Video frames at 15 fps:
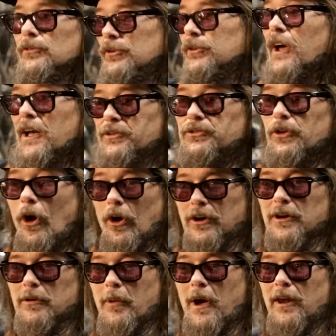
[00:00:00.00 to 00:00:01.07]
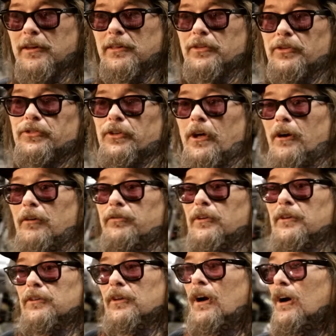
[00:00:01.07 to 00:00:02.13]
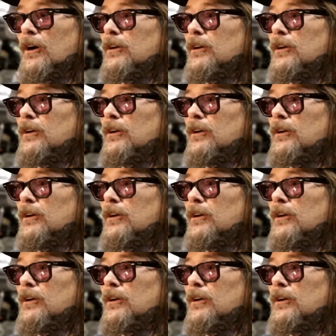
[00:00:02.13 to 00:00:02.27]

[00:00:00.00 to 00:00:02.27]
you guys talking about it and stuff. And,